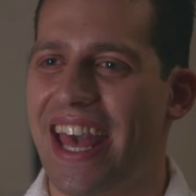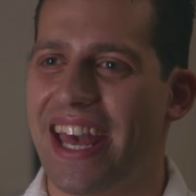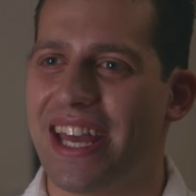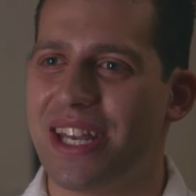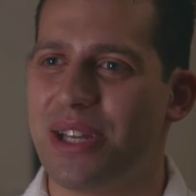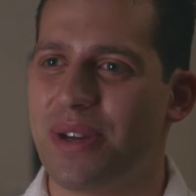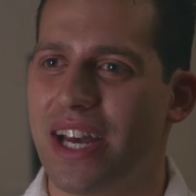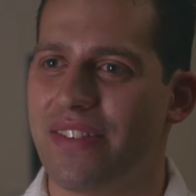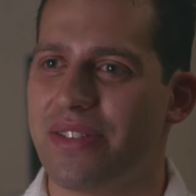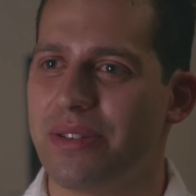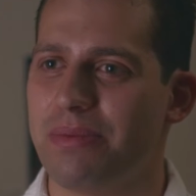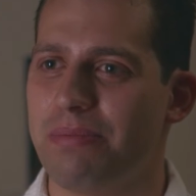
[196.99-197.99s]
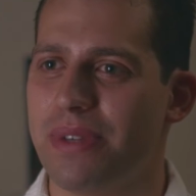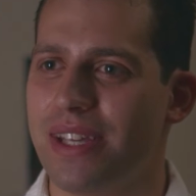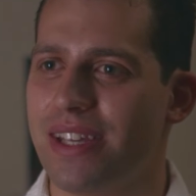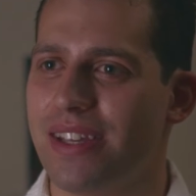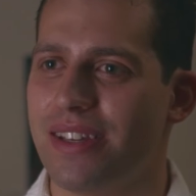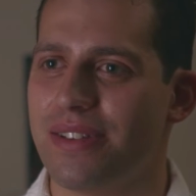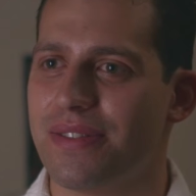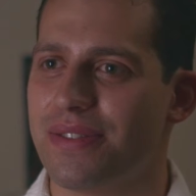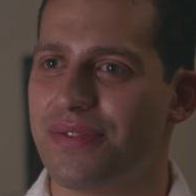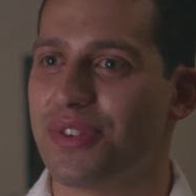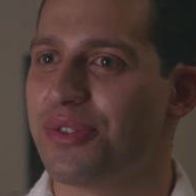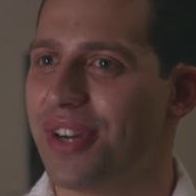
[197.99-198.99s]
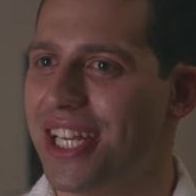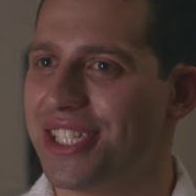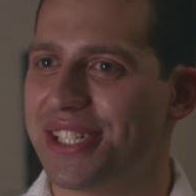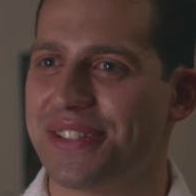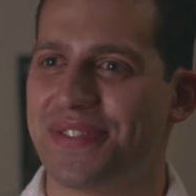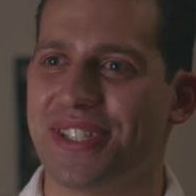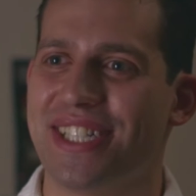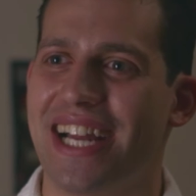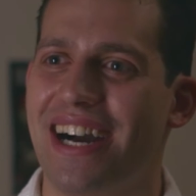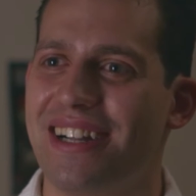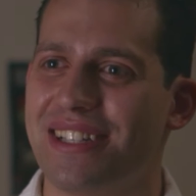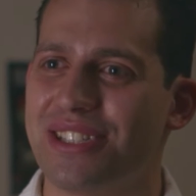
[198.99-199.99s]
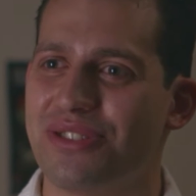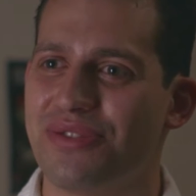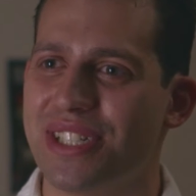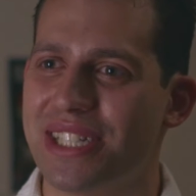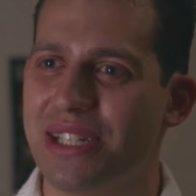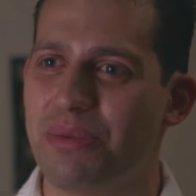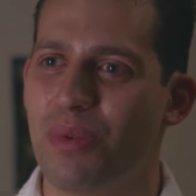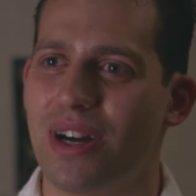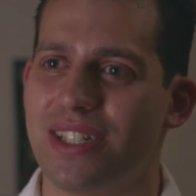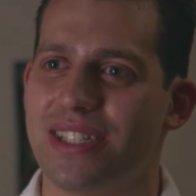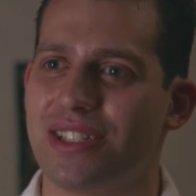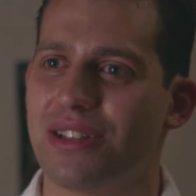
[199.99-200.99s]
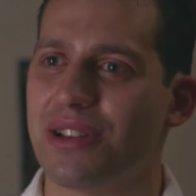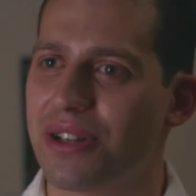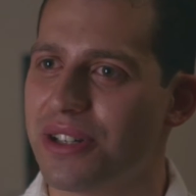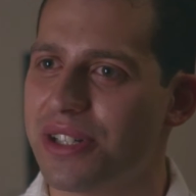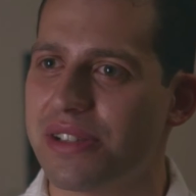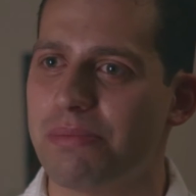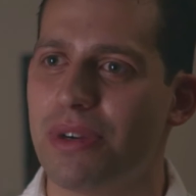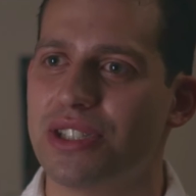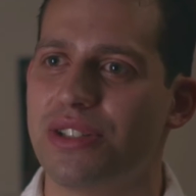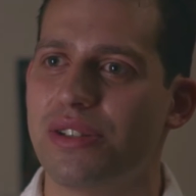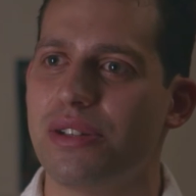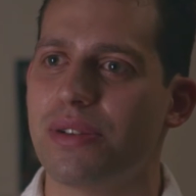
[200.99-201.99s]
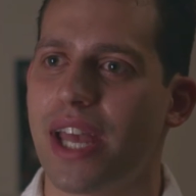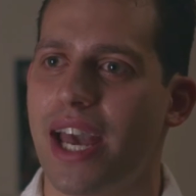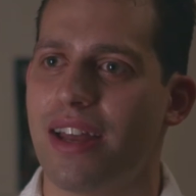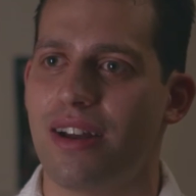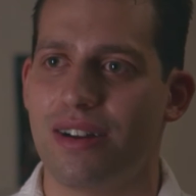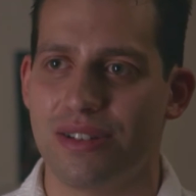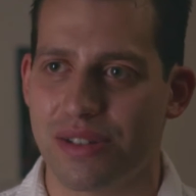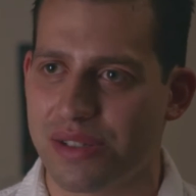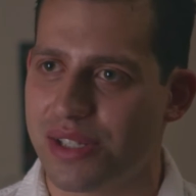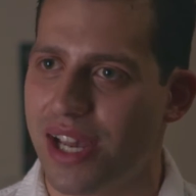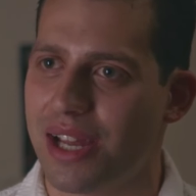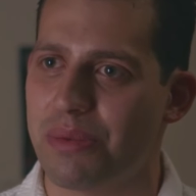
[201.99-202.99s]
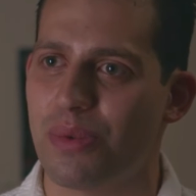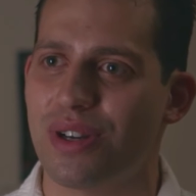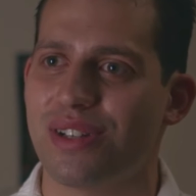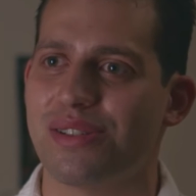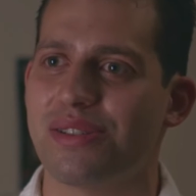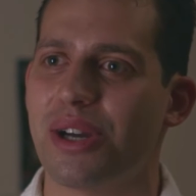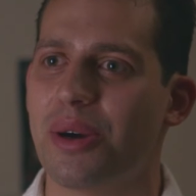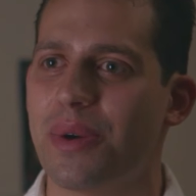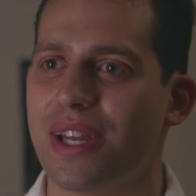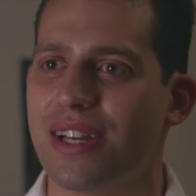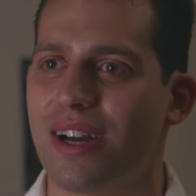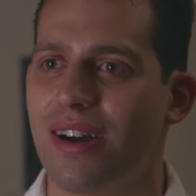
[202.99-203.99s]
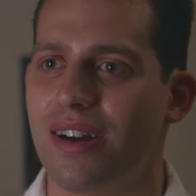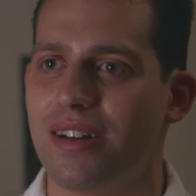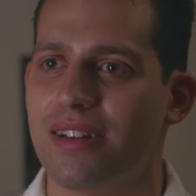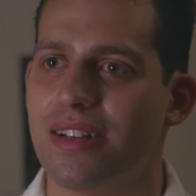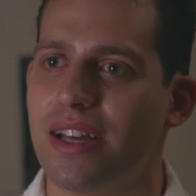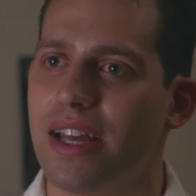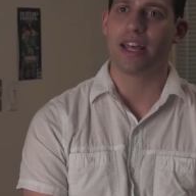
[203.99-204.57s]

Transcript: And you have to be voracious for knowledge, really wanting to learn as much as you can, understand what is going on.